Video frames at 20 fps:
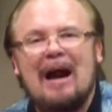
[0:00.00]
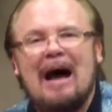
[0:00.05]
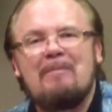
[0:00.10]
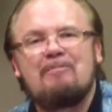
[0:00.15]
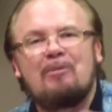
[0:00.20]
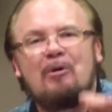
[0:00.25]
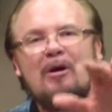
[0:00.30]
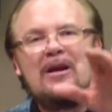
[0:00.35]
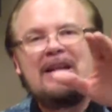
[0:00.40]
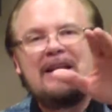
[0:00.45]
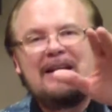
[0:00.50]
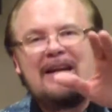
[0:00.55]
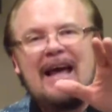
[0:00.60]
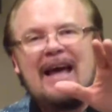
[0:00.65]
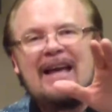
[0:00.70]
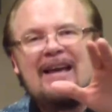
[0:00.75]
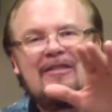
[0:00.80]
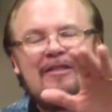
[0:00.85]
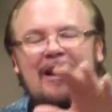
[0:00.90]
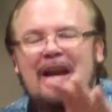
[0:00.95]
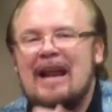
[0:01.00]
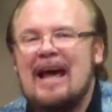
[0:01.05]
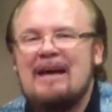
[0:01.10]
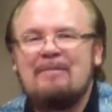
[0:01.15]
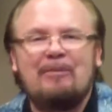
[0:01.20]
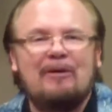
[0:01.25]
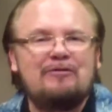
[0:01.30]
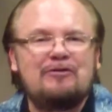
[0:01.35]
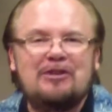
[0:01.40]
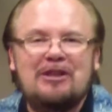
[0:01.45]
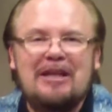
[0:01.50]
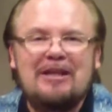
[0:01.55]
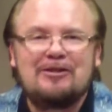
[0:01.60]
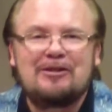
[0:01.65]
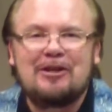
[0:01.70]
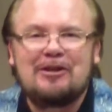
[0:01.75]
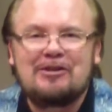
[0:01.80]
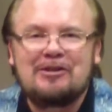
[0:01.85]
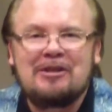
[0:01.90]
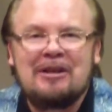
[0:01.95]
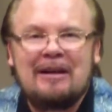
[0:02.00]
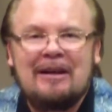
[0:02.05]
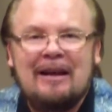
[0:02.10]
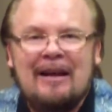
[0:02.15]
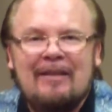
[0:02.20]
I pray today in the name of Jesus